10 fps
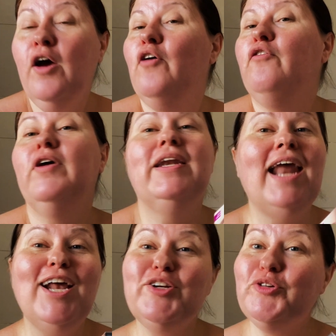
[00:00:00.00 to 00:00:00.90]
for
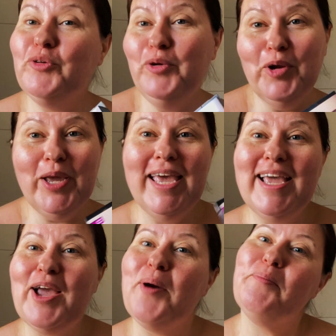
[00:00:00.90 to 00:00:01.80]
natural
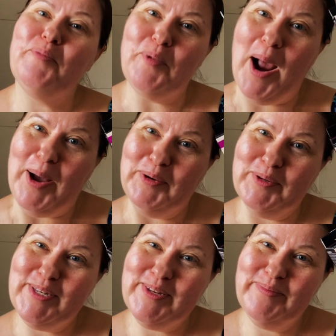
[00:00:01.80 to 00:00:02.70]
looking brows.